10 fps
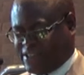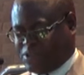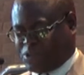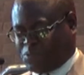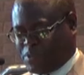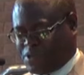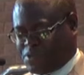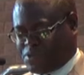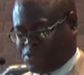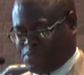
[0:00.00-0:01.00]
to speak
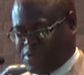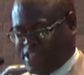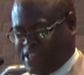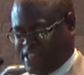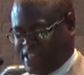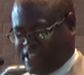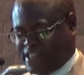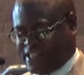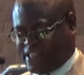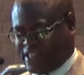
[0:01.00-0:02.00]
through me
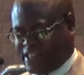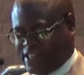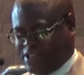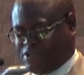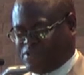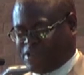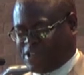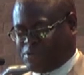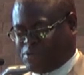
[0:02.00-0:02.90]
your very